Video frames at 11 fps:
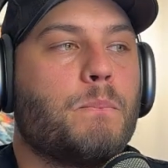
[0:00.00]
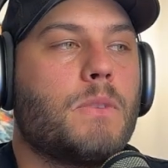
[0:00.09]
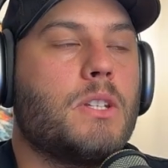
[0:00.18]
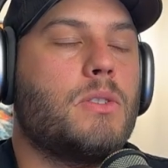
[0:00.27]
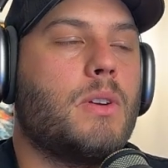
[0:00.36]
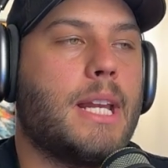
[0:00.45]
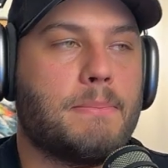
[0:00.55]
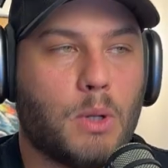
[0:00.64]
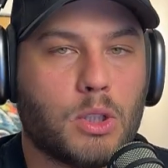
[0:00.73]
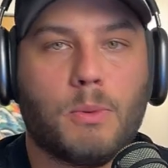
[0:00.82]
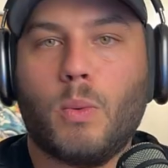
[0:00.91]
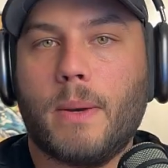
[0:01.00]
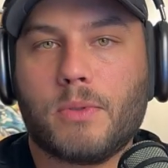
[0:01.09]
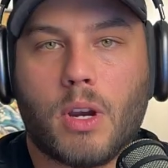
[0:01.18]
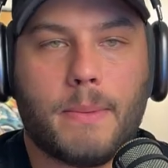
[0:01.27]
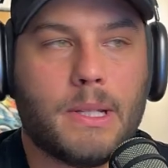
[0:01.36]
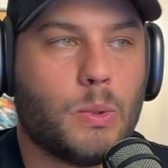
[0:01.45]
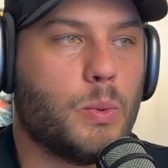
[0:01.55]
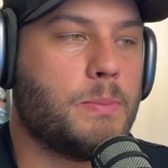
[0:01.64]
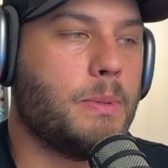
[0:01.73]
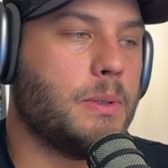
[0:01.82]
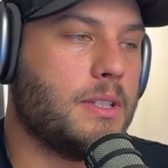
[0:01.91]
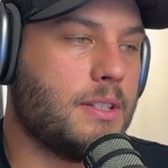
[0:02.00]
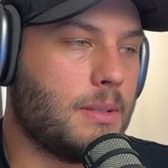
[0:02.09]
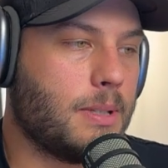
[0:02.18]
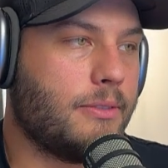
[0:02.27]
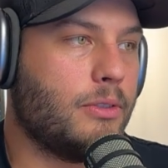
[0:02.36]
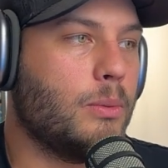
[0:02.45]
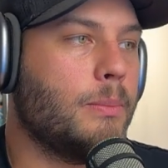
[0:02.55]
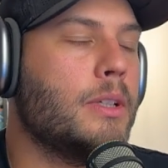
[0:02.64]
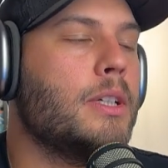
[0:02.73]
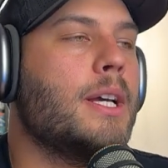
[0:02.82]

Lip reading: So it has multiple web scraping tools built into the platform.